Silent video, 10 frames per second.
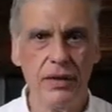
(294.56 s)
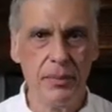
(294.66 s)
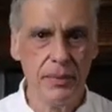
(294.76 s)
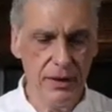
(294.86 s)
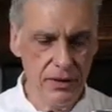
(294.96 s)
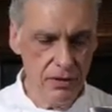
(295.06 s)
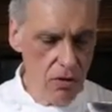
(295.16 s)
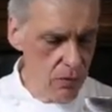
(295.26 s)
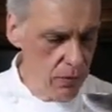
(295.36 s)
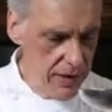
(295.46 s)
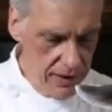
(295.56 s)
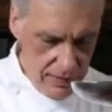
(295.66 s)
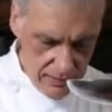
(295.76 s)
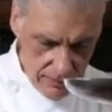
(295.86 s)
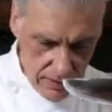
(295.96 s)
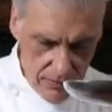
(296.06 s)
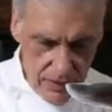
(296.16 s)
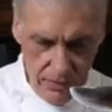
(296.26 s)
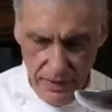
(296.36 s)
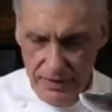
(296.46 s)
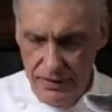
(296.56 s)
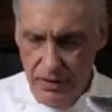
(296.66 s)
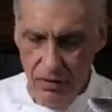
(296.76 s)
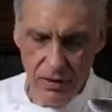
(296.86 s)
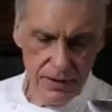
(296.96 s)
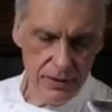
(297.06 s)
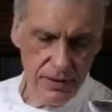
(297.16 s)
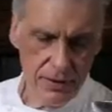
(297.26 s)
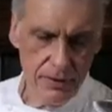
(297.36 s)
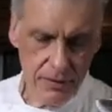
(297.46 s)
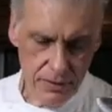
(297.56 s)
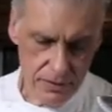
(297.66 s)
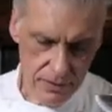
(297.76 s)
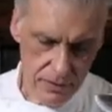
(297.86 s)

that the meat is all ready, I'm going to mix it all in here,